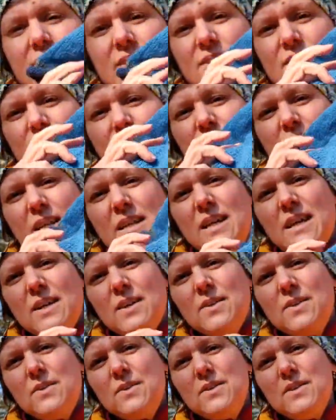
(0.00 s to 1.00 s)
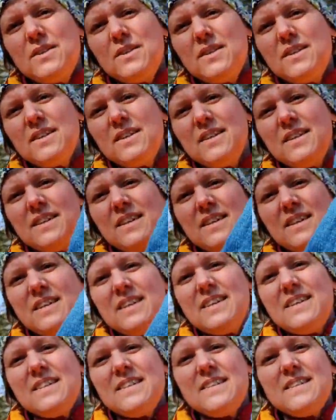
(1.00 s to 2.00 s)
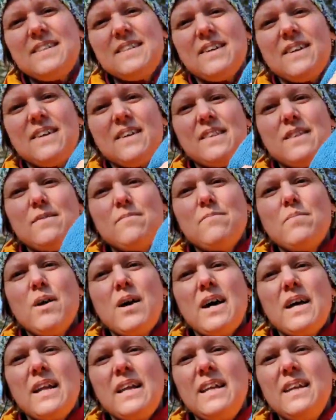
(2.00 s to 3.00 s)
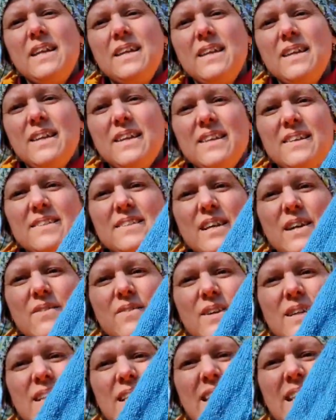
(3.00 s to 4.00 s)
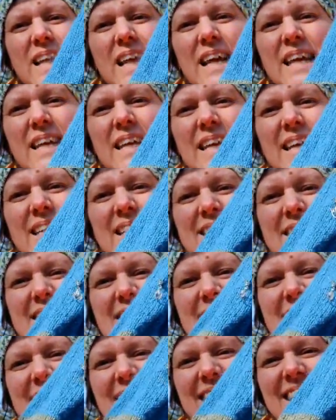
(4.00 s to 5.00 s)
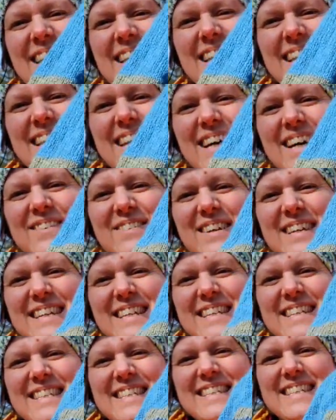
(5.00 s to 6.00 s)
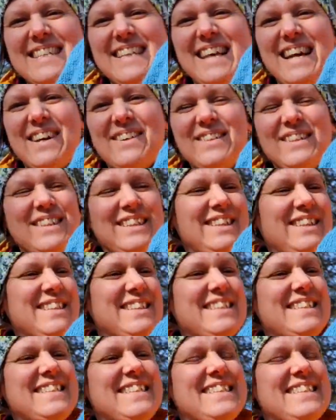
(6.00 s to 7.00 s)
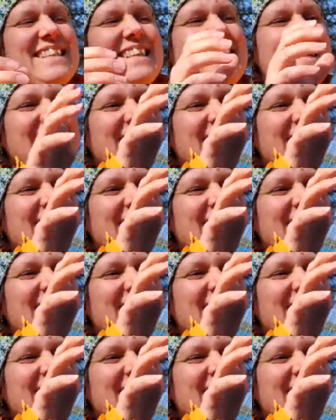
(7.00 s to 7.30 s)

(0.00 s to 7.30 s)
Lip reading: so that I could start the body, because I really like it and I wanted to see how it looks.